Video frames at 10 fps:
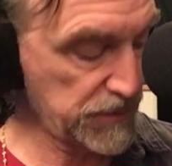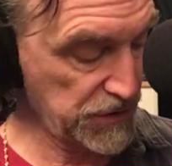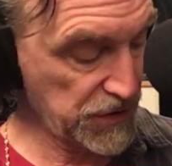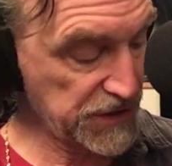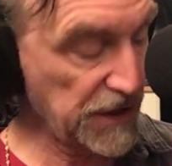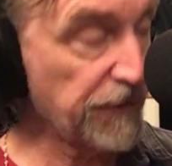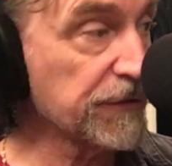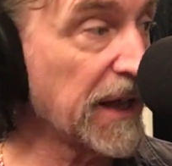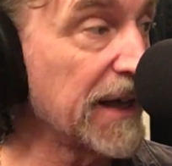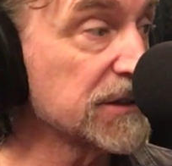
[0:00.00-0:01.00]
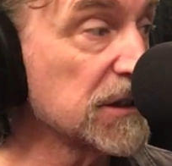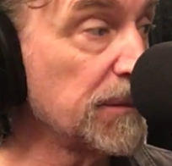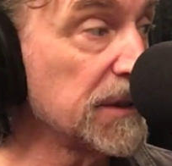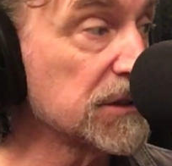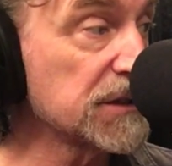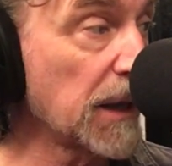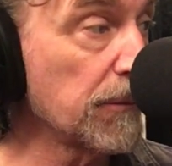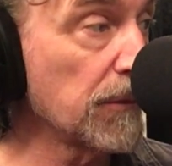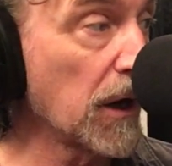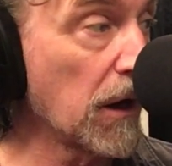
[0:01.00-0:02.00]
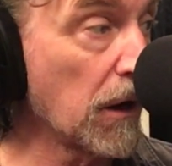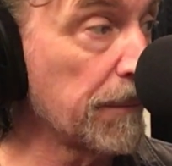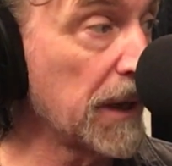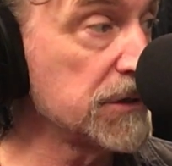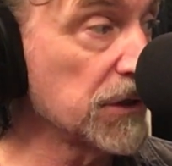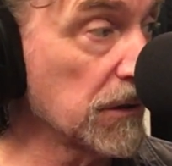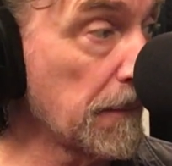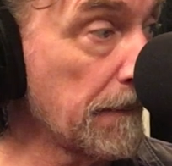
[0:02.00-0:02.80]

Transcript: So the C flat is going to be the same arpeggio.